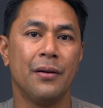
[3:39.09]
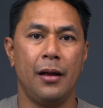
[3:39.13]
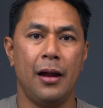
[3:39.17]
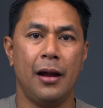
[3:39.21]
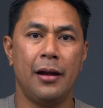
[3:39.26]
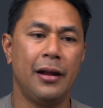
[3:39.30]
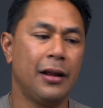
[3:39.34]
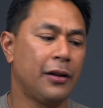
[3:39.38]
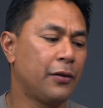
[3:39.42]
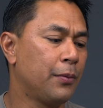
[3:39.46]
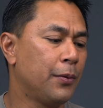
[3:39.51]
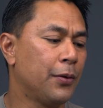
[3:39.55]
And
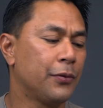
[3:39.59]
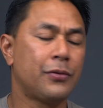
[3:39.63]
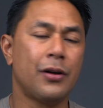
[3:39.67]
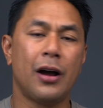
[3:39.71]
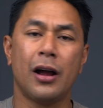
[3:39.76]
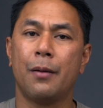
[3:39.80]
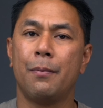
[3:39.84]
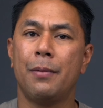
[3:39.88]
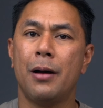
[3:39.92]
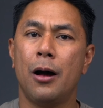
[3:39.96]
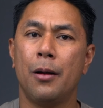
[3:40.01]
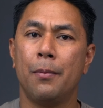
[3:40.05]
the next one we'll
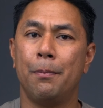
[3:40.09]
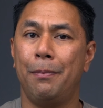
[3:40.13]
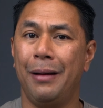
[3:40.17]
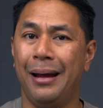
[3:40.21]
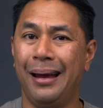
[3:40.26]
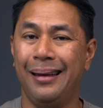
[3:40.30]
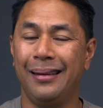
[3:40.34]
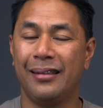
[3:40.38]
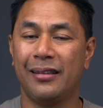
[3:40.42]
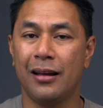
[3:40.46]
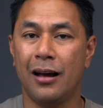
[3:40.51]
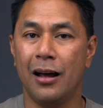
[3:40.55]
talk about
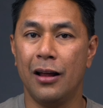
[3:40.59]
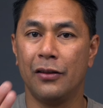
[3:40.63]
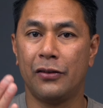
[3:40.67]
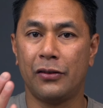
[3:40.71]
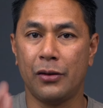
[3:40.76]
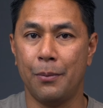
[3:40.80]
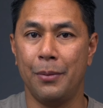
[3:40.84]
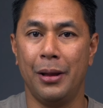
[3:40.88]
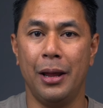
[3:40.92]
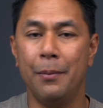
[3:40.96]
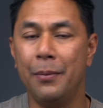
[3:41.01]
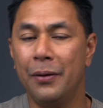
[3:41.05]
based on
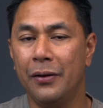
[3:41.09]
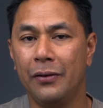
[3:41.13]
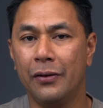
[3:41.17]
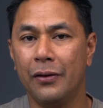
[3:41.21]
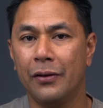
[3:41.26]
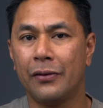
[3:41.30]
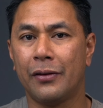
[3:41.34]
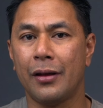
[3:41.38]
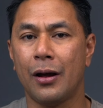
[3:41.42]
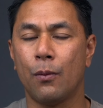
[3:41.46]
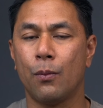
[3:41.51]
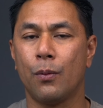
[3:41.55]
some of the
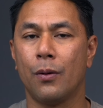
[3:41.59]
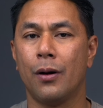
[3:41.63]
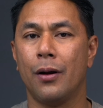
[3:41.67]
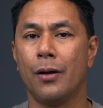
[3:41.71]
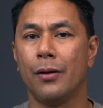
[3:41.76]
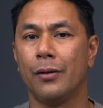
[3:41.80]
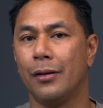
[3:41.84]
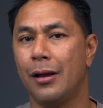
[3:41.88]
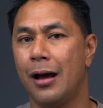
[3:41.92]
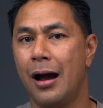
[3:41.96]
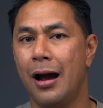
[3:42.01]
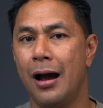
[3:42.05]
images that were
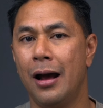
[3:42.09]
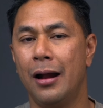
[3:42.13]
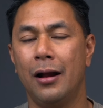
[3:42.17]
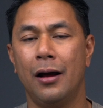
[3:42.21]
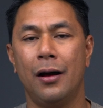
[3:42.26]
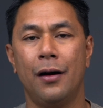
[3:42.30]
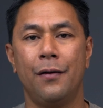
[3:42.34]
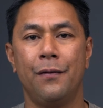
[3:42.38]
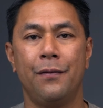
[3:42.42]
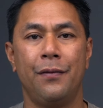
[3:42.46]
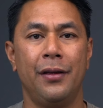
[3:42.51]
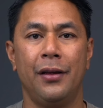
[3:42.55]
online
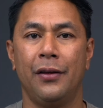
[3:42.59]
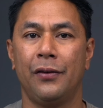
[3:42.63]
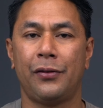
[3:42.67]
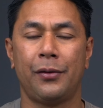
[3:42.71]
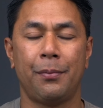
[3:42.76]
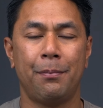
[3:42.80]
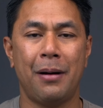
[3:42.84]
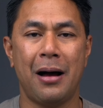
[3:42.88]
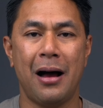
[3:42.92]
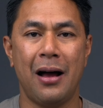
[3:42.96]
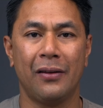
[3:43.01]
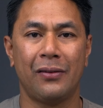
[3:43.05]
of this
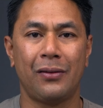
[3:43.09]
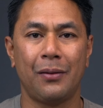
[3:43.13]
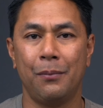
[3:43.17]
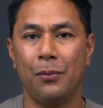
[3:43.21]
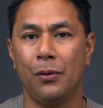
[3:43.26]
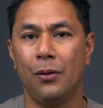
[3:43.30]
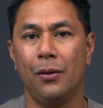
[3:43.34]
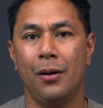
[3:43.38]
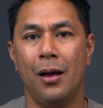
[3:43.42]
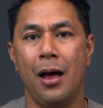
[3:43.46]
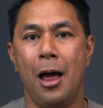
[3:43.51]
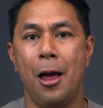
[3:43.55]

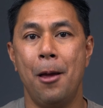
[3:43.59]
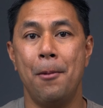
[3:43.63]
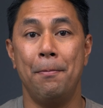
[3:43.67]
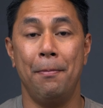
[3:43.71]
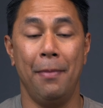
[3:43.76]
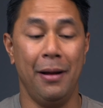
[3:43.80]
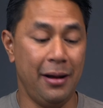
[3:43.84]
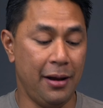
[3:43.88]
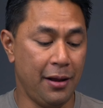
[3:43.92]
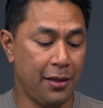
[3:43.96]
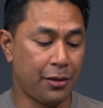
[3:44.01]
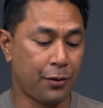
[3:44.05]
possible
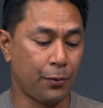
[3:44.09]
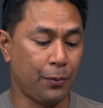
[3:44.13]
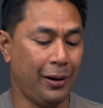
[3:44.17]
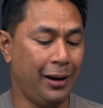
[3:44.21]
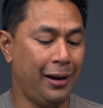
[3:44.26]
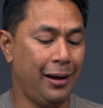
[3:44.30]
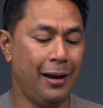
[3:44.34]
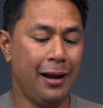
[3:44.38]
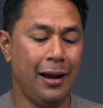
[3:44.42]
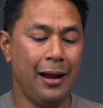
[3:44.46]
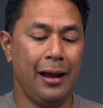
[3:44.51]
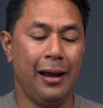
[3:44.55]
Mini
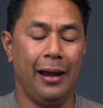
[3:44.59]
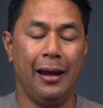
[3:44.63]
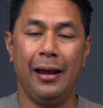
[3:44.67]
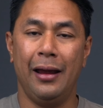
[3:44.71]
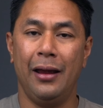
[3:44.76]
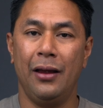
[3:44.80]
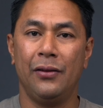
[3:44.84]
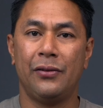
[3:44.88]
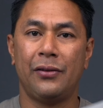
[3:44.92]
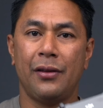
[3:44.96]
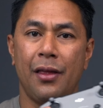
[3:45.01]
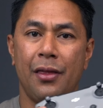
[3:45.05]
three
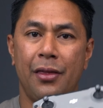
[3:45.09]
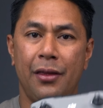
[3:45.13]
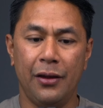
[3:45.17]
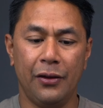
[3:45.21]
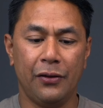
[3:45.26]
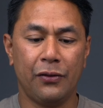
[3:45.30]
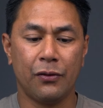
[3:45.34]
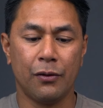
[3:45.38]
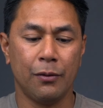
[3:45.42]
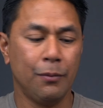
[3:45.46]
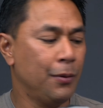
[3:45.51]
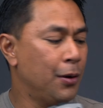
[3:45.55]
is
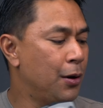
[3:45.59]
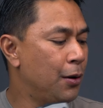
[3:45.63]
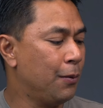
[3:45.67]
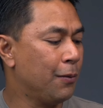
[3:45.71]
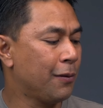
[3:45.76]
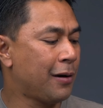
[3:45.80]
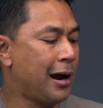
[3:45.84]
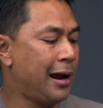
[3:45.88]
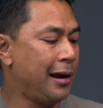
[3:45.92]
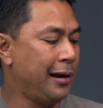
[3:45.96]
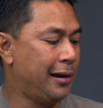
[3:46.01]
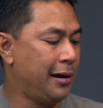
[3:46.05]
this remote
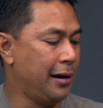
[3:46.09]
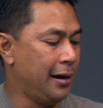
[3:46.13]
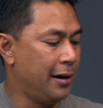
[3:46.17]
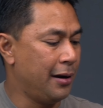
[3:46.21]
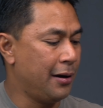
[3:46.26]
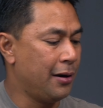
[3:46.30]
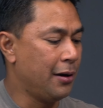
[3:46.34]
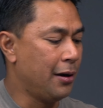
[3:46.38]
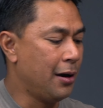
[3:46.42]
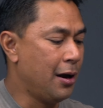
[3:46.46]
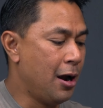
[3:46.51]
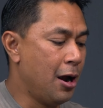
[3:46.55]
right
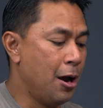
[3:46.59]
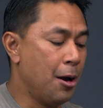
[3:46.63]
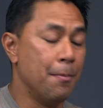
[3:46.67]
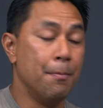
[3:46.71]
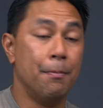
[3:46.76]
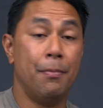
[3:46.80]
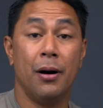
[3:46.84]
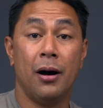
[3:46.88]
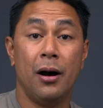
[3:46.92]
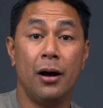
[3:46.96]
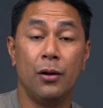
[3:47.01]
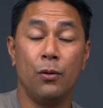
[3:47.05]
here,
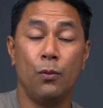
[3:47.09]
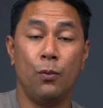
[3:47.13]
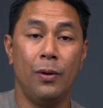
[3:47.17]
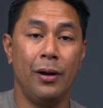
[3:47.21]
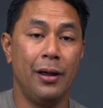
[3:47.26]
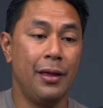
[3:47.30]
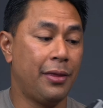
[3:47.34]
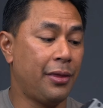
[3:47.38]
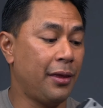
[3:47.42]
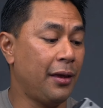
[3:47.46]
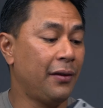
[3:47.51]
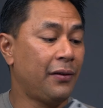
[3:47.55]
but
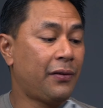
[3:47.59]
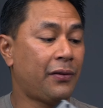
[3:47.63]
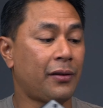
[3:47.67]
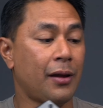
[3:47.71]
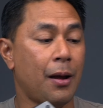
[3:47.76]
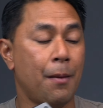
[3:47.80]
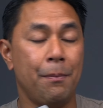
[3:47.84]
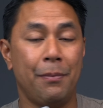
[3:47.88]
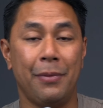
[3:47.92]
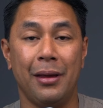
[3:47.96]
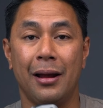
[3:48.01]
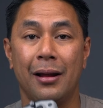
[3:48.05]
with
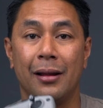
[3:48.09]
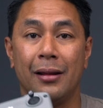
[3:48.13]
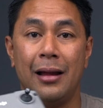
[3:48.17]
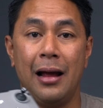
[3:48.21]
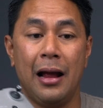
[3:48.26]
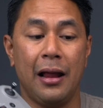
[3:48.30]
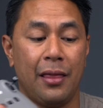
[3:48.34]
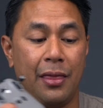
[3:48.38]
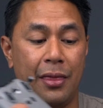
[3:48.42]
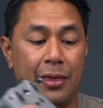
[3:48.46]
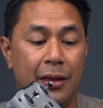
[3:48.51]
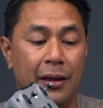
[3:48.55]
something
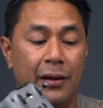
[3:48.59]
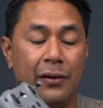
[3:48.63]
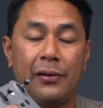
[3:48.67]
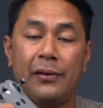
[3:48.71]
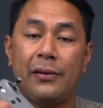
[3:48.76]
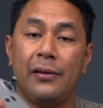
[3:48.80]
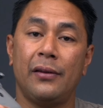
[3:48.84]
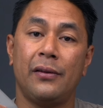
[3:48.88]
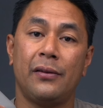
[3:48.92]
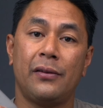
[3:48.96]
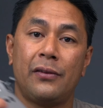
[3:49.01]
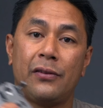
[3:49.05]
like
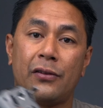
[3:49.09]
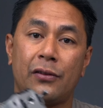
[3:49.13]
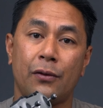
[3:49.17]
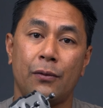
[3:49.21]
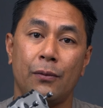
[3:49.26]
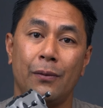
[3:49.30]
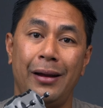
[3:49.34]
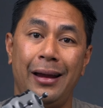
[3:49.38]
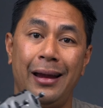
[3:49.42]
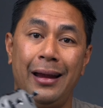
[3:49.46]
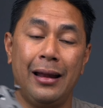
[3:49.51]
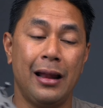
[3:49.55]
this
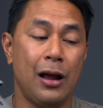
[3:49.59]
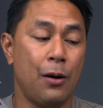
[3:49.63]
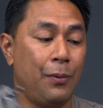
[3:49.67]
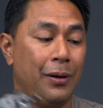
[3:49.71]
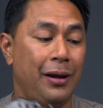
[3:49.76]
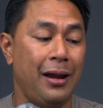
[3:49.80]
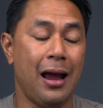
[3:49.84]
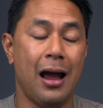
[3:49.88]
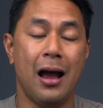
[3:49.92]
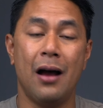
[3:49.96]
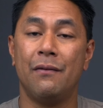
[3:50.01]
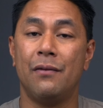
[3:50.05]
screen that we
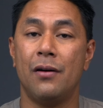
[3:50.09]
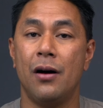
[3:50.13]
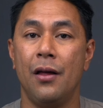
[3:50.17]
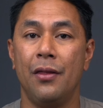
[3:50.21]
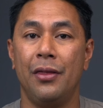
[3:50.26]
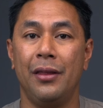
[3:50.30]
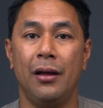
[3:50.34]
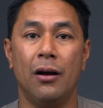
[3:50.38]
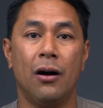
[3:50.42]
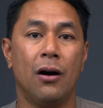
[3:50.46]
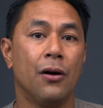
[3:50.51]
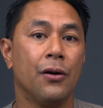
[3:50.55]
have on
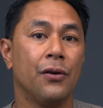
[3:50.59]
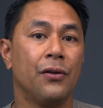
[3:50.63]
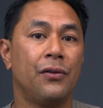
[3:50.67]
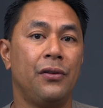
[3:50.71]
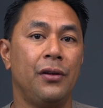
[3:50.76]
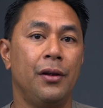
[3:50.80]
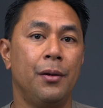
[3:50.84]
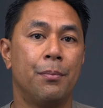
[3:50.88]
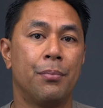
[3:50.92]
the R C